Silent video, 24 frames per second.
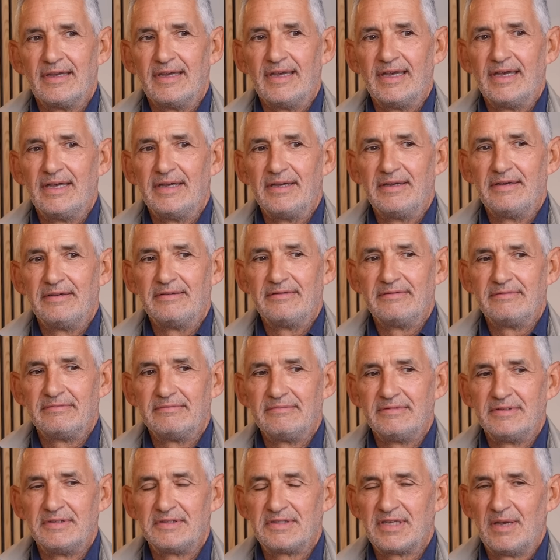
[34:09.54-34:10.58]
uh,
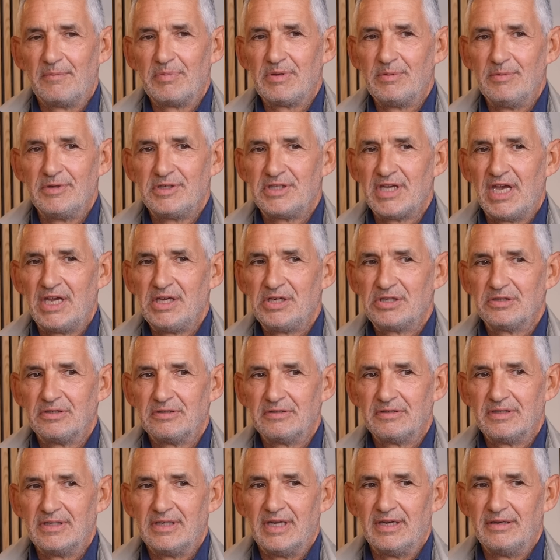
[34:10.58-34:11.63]
and
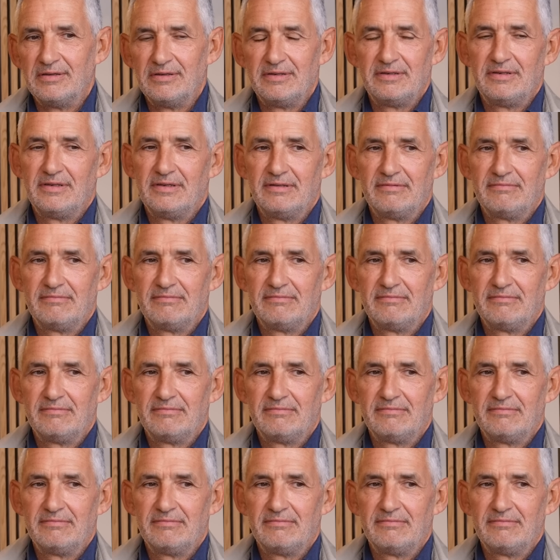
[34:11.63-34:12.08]
supplementation, you know.